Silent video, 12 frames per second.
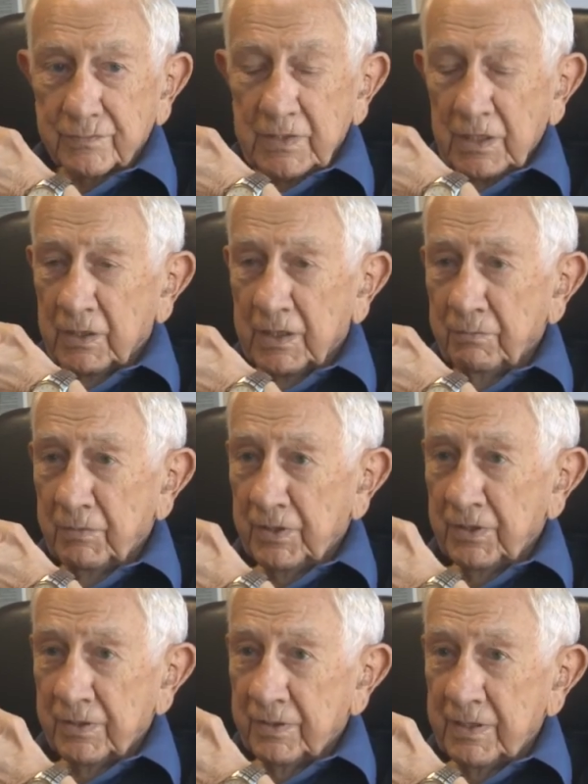he hadn't
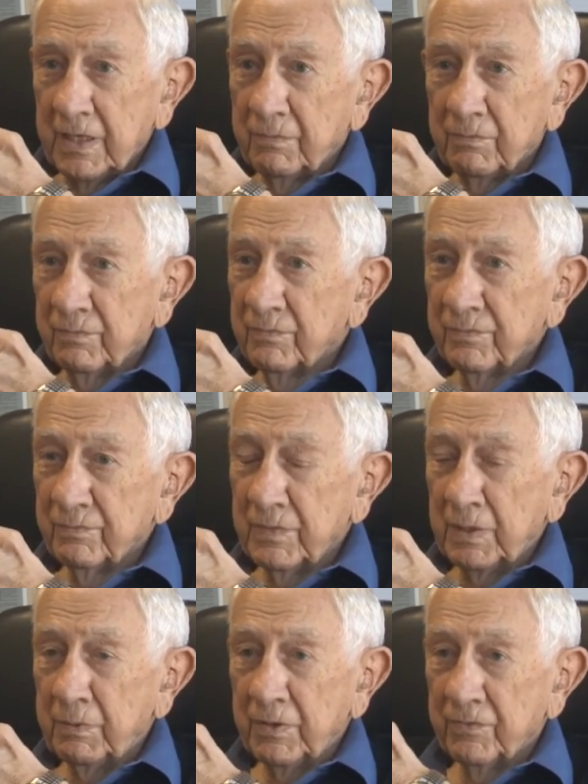been dead in
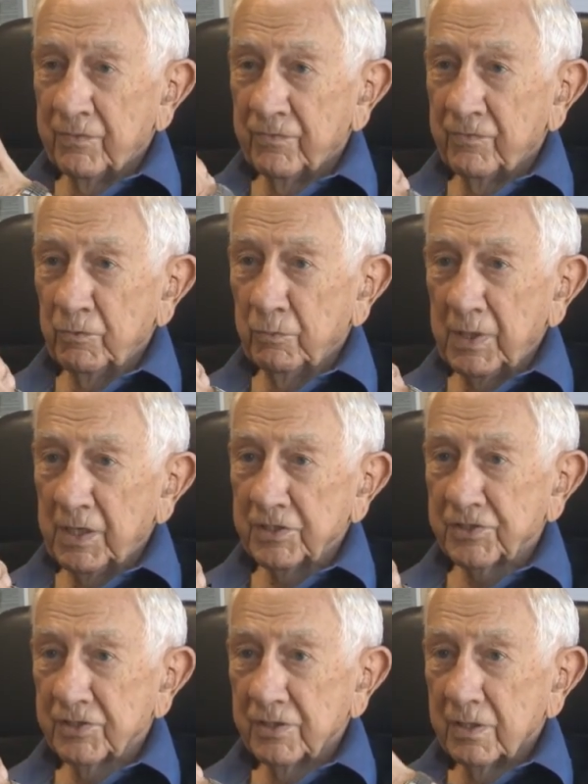maybe a few
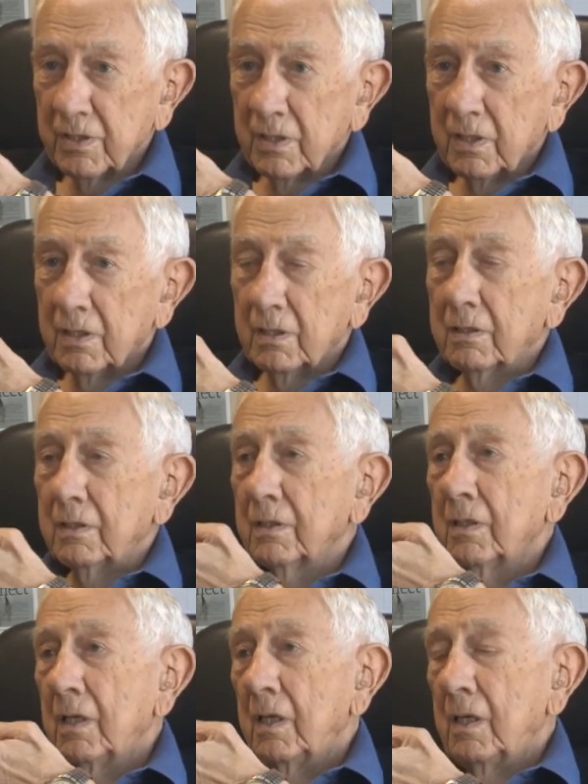minutes. All right.
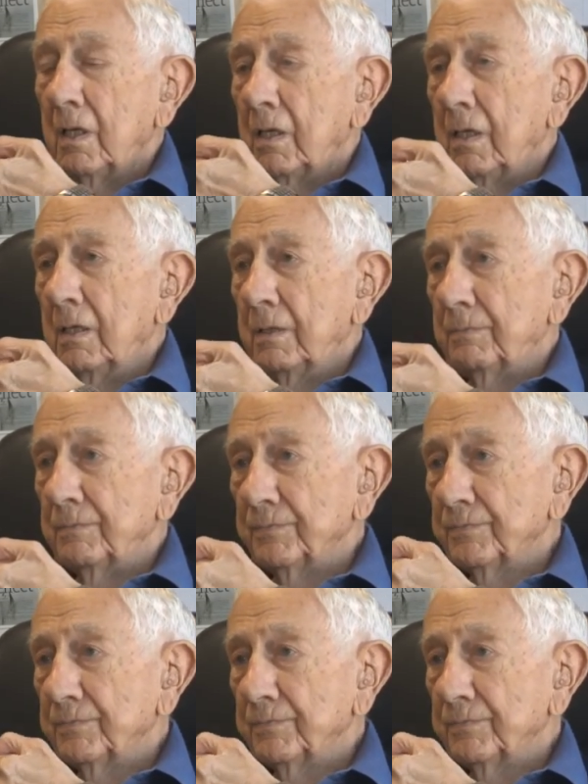And,